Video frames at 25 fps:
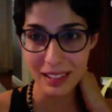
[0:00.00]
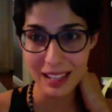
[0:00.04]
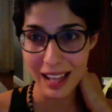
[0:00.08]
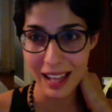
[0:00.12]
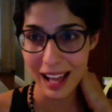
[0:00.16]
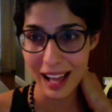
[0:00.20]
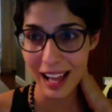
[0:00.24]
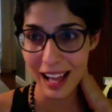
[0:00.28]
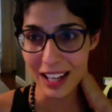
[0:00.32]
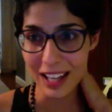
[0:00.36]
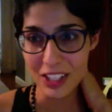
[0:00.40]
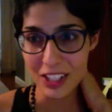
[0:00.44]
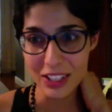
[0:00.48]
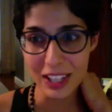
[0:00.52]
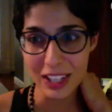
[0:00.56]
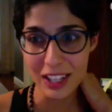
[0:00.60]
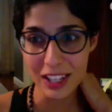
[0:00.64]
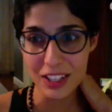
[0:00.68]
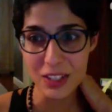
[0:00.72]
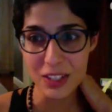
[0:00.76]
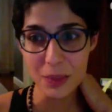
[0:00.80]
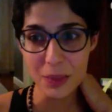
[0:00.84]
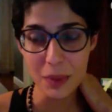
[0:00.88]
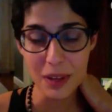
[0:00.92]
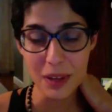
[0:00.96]
Actually, I
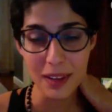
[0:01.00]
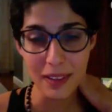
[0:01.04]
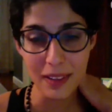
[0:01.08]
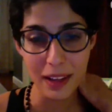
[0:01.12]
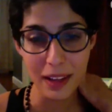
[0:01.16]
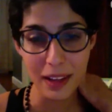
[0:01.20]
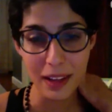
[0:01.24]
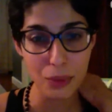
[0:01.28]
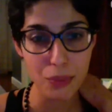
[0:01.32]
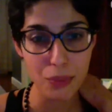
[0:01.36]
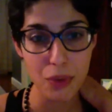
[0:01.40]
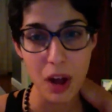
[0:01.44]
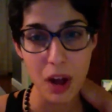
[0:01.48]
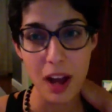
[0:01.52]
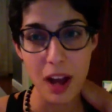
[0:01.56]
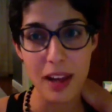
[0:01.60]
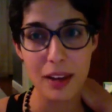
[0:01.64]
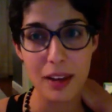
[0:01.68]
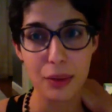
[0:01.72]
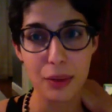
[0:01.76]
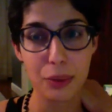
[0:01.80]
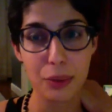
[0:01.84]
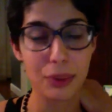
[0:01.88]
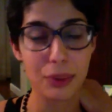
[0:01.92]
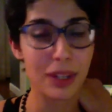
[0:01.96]
just want to like
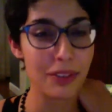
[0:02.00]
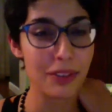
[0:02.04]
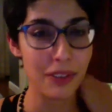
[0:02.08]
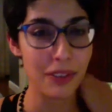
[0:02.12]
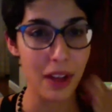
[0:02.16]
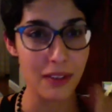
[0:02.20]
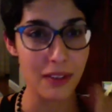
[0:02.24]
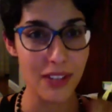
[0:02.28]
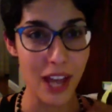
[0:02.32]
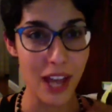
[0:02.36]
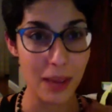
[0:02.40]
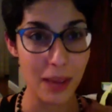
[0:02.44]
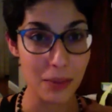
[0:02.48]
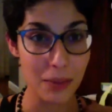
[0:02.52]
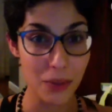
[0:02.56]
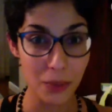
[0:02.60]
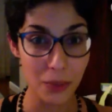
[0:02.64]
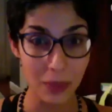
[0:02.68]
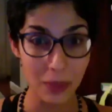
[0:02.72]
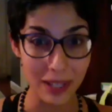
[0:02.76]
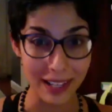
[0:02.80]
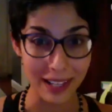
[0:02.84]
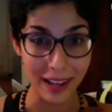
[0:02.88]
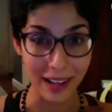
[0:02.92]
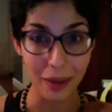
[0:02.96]
run three to five times a
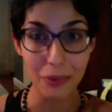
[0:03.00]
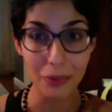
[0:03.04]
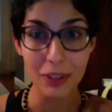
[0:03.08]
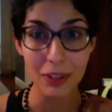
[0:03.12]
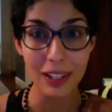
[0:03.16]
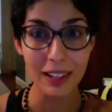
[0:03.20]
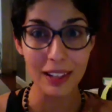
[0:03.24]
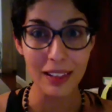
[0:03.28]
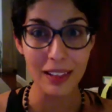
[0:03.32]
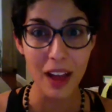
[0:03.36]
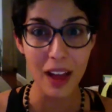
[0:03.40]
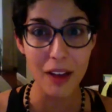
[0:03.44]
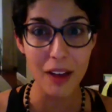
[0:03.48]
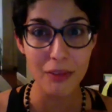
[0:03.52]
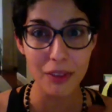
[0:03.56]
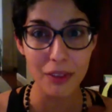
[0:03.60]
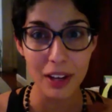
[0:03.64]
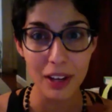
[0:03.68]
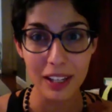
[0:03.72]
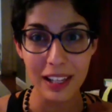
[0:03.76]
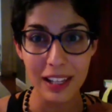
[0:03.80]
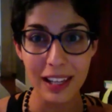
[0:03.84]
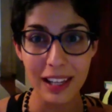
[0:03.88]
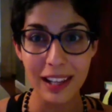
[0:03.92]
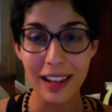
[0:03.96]
week. I really love
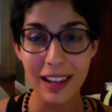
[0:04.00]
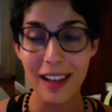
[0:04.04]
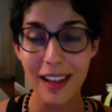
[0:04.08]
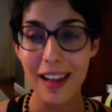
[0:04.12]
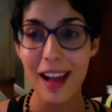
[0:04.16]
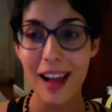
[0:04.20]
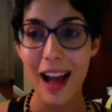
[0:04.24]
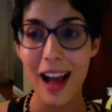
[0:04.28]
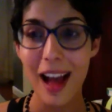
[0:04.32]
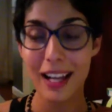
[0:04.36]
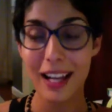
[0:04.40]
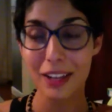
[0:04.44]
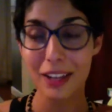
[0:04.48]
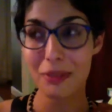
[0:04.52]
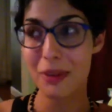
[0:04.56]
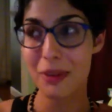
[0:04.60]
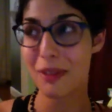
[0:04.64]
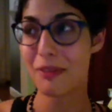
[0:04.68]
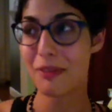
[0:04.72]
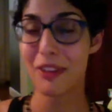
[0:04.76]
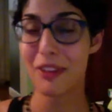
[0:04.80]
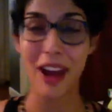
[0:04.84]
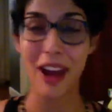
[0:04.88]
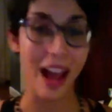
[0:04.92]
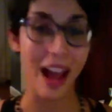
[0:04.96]
running. I can
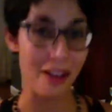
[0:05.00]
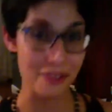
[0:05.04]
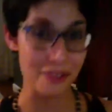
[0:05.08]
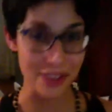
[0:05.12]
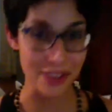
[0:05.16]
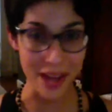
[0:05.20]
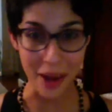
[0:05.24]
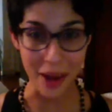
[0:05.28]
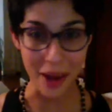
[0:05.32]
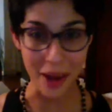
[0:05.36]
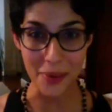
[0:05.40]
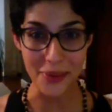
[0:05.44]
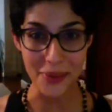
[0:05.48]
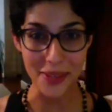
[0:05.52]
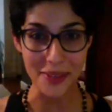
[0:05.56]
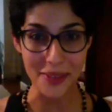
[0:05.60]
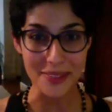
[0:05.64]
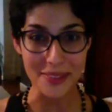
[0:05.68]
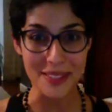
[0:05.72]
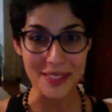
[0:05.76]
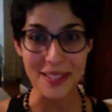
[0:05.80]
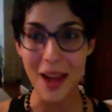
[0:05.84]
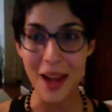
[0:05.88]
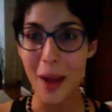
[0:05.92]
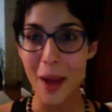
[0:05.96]
run for half an hour without
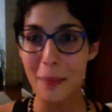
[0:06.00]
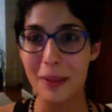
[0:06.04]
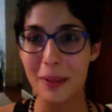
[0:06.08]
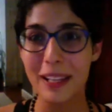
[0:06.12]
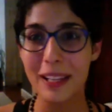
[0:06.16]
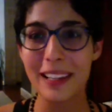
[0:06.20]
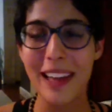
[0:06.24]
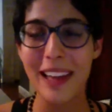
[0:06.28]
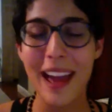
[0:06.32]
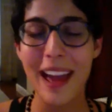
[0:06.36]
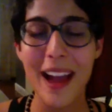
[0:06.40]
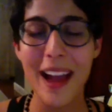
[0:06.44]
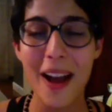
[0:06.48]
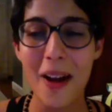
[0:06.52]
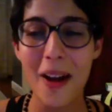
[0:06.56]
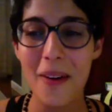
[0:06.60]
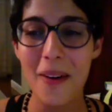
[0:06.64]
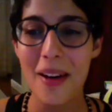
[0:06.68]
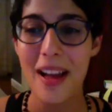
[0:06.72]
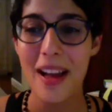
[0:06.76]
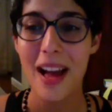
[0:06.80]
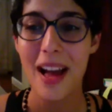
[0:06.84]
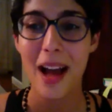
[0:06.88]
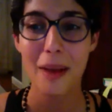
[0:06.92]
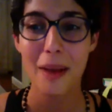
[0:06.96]
stopping now.
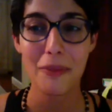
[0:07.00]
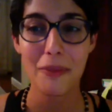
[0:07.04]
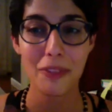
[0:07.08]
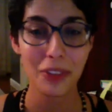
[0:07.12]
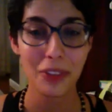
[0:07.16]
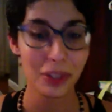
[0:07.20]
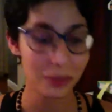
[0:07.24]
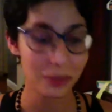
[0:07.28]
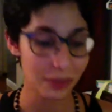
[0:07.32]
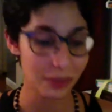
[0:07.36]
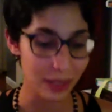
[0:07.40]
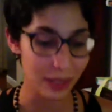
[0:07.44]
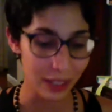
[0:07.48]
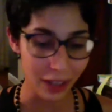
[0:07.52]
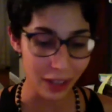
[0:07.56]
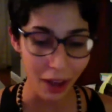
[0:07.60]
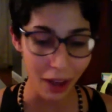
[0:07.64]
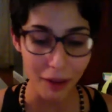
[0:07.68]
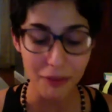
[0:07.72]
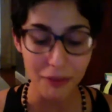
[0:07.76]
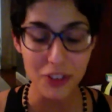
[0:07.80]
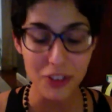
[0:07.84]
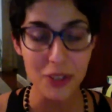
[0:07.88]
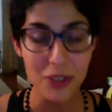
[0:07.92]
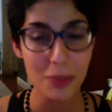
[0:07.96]
I'm feeling really
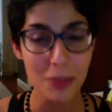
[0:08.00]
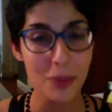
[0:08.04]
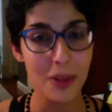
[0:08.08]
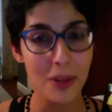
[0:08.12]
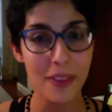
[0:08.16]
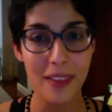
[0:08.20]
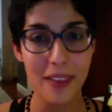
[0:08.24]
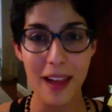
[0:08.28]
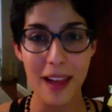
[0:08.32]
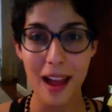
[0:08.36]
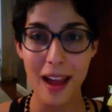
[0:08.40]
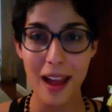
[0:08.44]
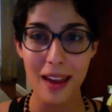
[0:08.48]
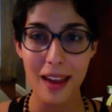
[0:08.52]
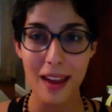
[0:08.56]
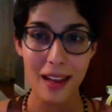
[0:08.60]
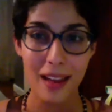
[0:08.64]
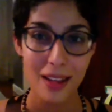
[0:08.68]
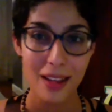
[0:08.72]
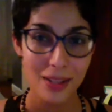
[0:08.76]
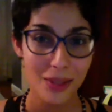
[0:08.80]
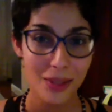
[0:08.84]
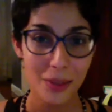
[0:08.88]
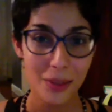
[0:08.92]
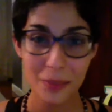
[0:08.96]
comfortable in that.
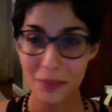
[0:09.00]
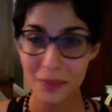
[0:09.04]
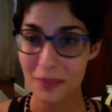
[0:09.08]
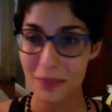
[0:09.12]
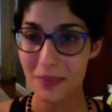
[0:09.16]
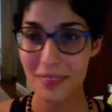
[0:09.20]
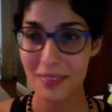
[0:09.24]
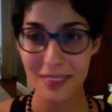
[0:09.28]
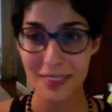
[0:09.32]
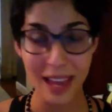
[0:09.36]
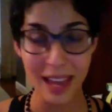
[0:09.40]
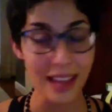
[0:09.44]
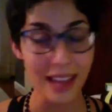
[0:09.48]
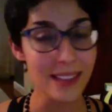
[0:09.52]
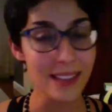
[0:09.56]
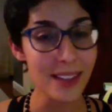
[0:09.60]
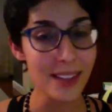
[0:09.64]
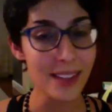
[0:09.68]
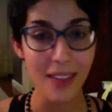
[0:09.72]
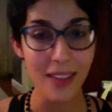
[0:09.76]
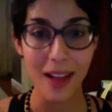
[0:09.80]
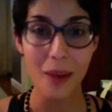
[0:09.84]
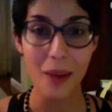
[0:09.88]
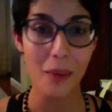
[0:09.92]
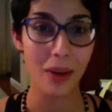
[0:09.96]
So that's
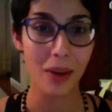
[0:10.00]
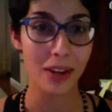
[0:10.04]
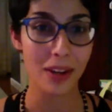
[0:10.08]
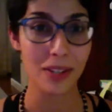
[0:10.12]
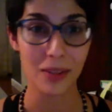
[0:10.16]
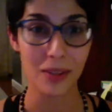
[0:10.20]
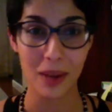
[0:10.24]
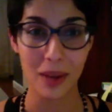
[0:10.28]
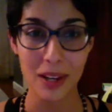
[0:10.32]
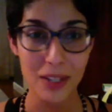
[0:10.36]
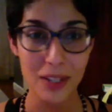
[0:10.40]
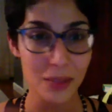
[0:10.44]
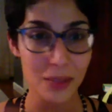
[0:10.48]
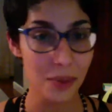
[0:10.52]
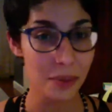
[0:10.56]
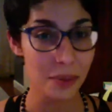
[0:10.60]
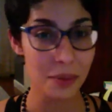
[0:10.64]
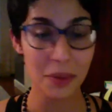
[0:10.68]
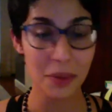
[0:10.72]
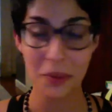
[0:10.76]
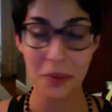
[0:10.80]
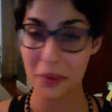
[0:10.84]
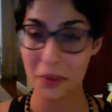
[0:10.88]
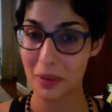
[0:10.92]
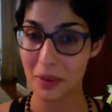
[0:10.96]
all I want to do. I just want to be
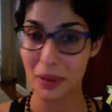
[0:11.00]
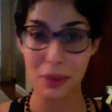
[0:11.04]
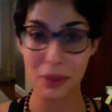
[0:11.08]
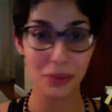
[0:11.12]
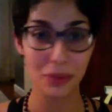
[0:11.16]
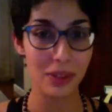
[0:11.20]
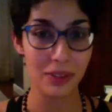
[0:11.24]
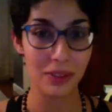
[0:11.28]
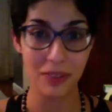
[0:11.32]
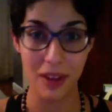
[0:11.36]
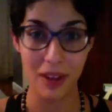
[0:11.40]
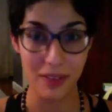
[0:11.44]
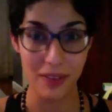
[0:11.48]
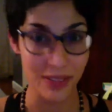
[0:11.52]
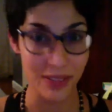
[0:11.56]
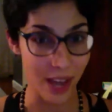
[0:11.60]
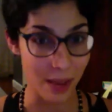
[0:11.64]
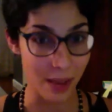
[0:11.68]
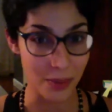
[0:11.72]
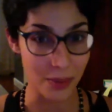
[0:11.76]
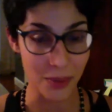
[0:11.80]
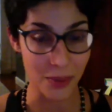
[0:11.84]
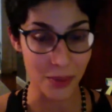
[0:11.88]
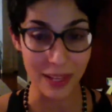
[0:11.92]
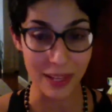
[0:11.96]
able to run three to five
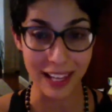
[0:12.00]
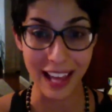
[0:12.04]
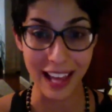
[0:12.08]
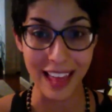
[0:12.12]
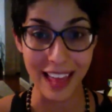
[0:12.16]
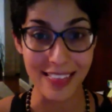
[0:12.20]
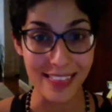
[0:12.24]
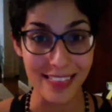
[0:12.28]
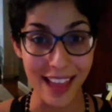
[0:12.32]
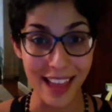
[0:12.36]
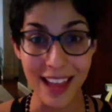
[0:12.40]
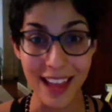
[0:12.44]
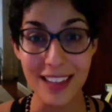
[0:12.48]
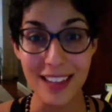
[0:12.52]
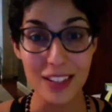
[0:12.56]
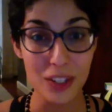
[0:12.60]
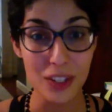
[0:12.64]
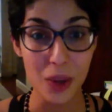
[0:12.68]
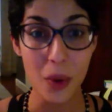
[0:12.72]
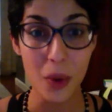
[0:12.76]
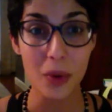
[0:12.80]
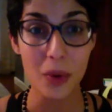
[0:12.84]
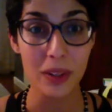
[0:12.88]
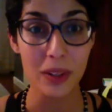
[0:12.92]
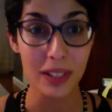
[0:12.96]
times a week, and that's
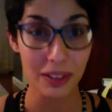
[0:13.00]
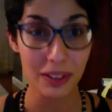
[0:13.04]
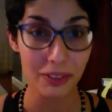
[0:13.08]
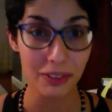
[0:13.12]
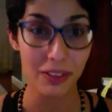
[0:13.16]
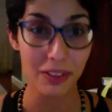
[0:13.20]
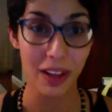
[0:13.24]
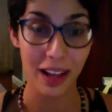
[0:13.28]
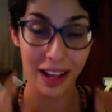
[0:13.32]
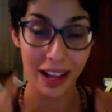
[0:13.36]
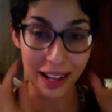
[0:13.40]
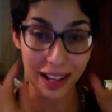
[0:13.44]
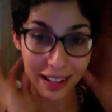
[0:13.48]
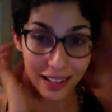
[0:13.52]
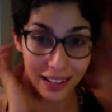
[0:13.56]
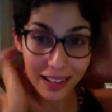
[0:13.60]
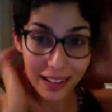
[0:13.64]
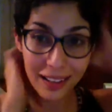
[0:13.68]
totally fine.